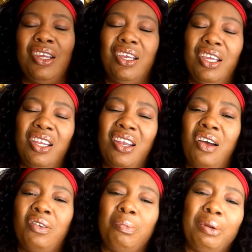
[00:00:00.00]
getting
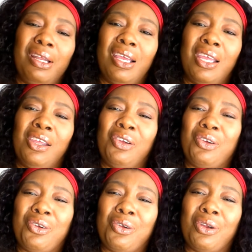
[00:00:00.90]
on a plane
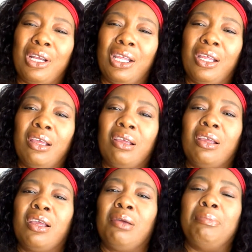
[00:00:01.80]
early
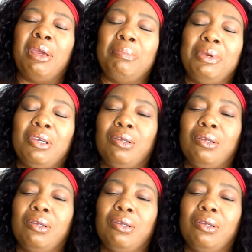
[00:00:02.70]
may be a